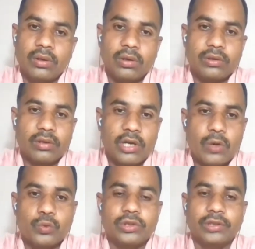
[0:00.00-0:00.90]

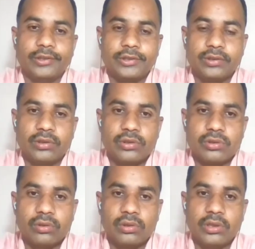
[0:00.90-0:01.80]
trousers.
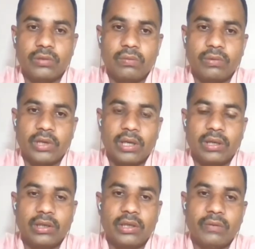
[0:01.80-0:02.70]
So you
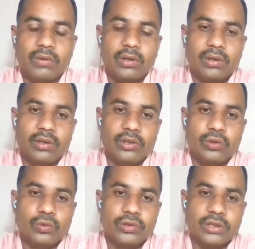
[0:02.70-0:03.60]
can never
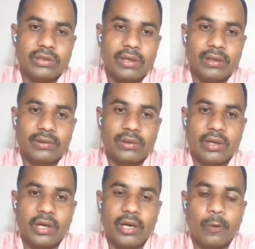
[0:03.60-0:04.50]
use it as
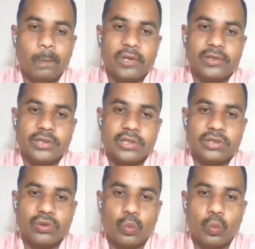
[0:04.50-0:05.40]
I have
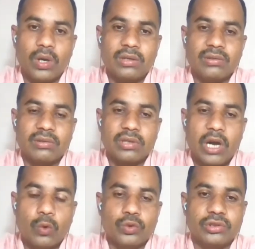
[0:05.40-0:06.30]
purchased one
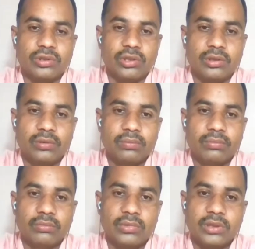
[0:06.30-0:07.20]
trouser,
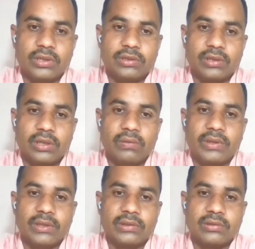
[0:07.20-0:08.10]
but it's
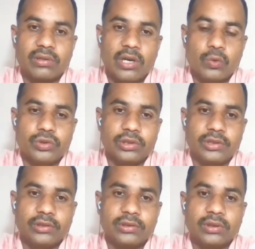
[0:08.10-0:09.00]
always
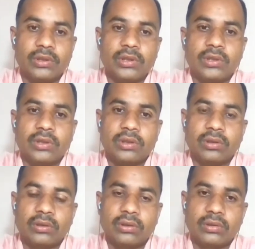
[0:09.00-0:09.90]
trousers.
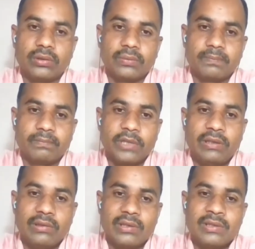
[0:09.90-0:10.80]

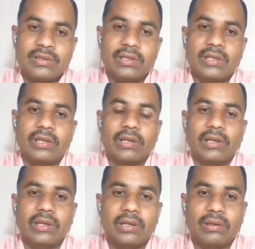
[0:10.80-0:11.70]

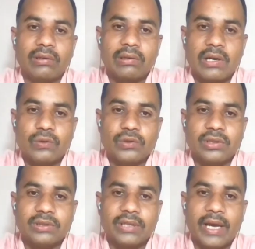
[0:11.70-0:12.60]
Intrinsically
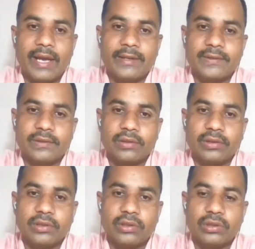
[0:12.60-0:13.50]
trousers has
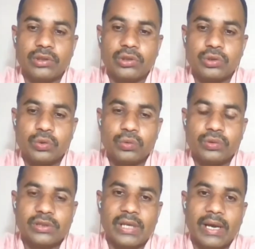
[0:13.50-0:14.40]
two
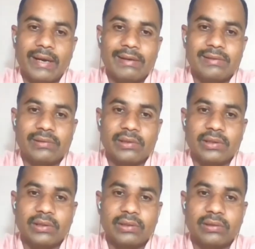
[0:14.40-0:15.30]
sides,
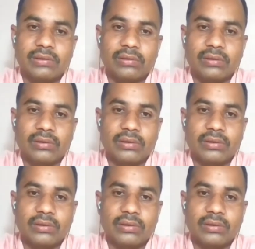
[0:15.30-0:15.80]
and